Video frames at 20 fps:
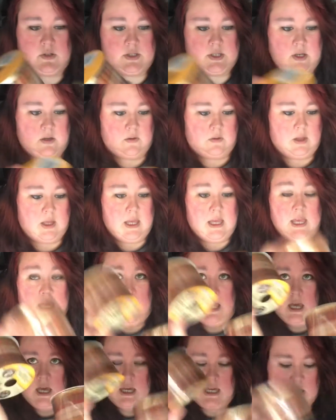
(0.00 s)
So
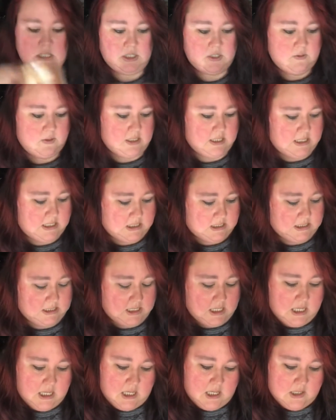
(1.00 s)
I got 2 of these.
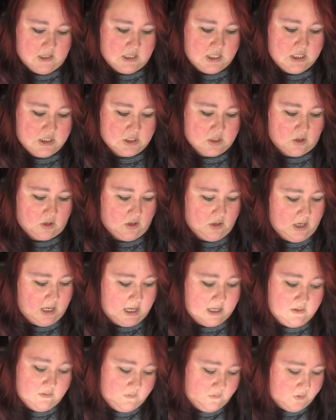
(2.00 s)
These are
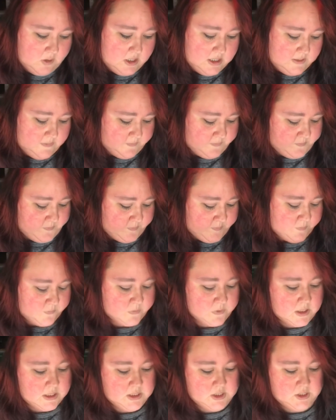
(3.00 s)
9 foot.
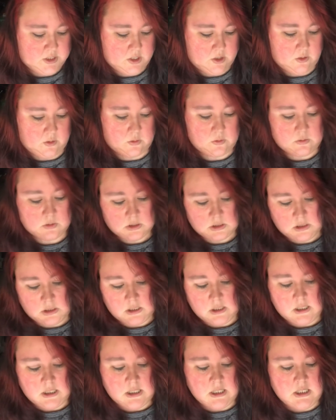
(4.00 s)
So,
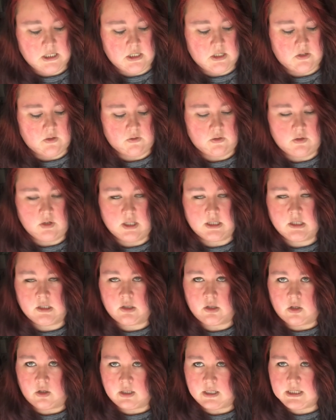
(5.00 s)
you know, they're not the
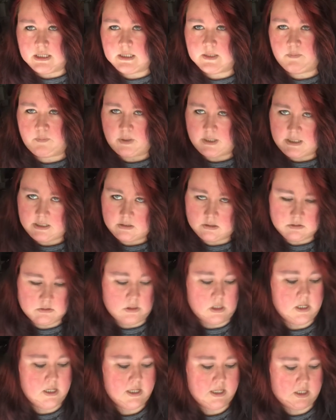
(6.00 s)
longest, but
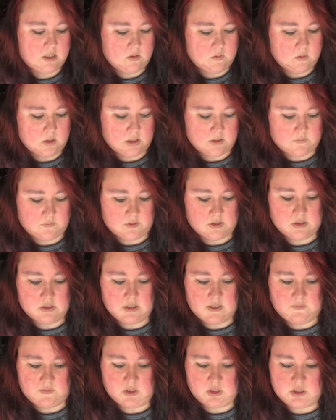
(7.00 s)
it'll work for
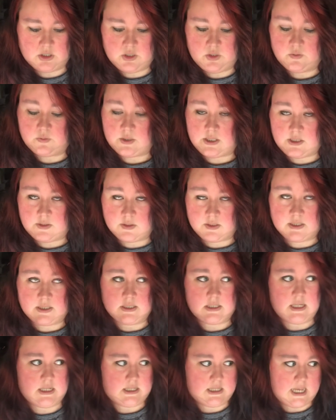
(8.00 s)
if you're going to do
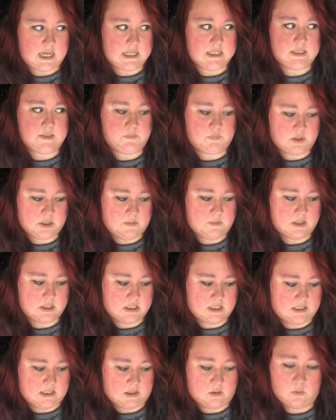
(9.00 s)
wreaths. And that's pretty much,
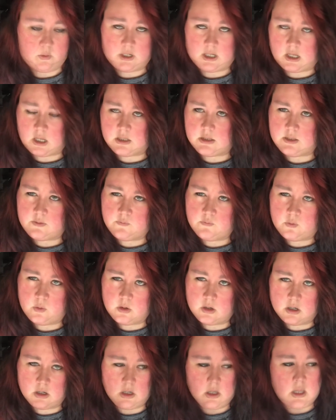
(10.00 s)
I think, what I got them
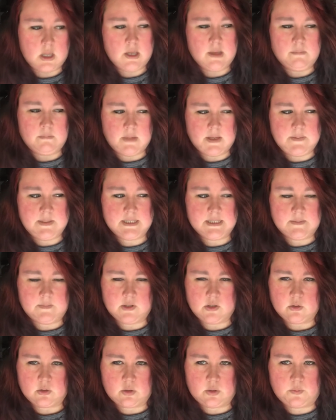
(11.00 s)
for. Maybe some
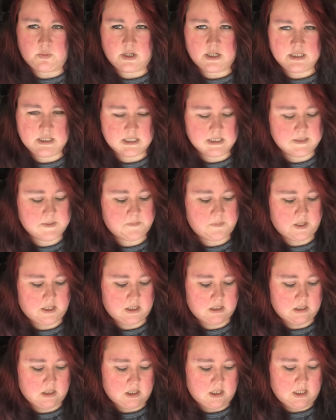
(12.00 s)
other little projects,
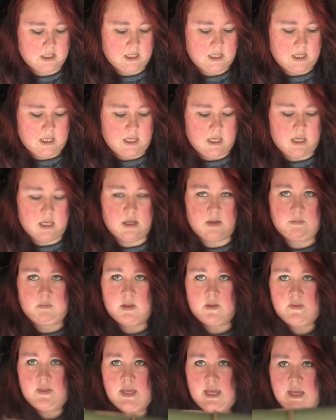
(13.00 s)
but
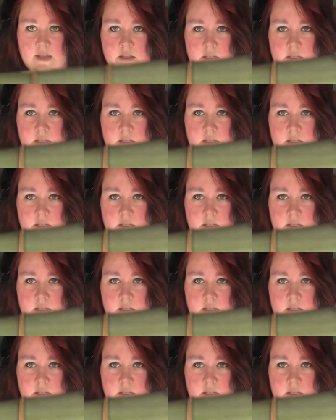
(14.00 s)
they have